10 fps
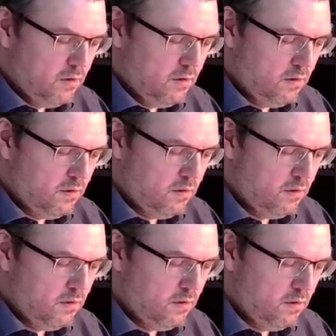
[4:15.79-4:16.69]

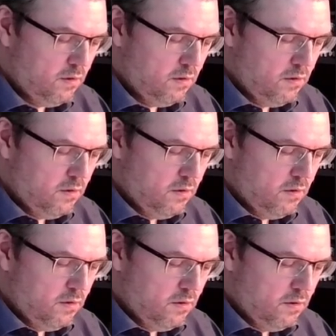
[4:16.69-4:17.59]

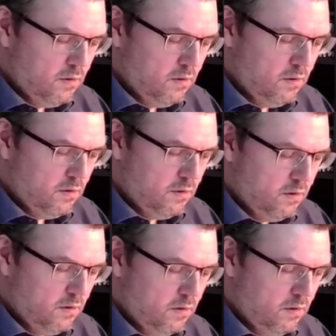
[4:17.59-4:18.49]

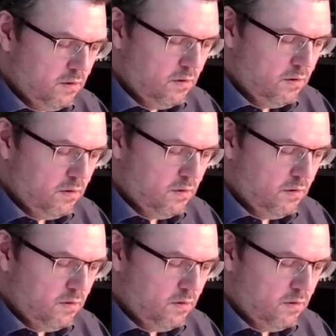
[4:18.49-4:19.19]
(no one is talking)